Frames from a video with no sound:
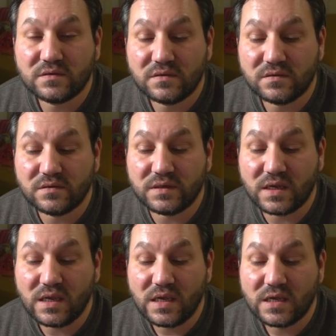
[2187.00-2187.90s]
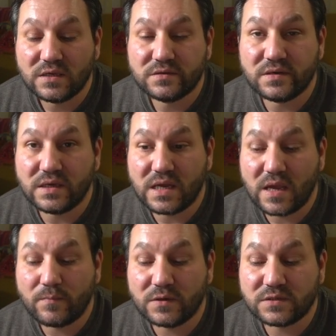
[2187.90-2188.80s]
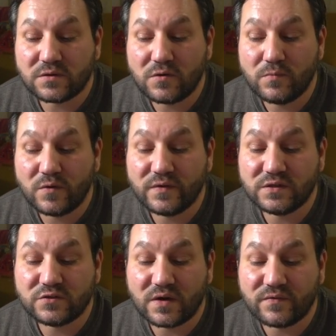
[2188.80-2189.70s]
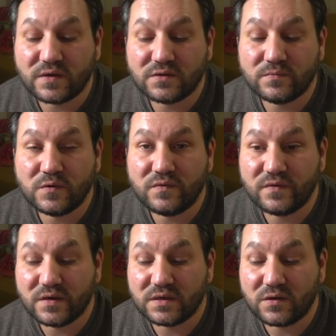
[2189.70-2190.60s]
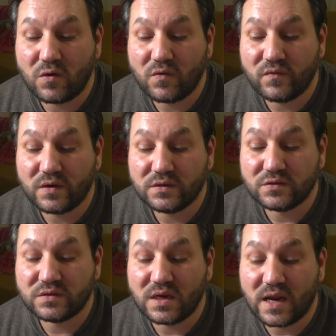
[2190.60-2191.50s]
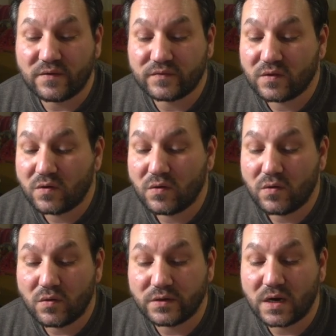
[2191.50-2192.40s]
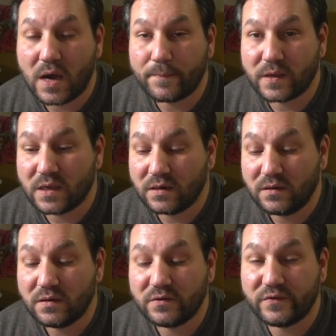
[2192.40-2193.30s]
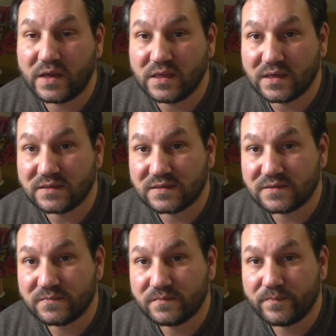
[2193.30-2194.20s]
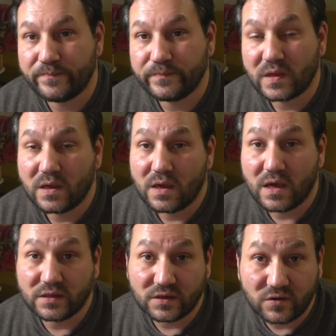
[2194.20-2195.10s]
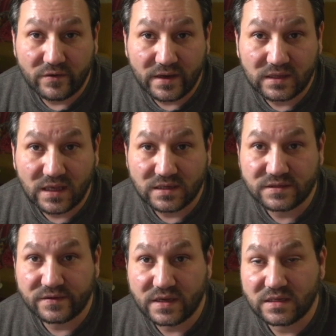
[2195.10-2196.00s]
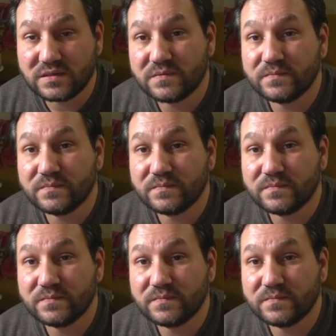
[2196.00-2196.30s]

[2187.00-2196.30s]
Or D. To enable slow-moving traffic to move further over to the left on uphill gradients. And the correct answer is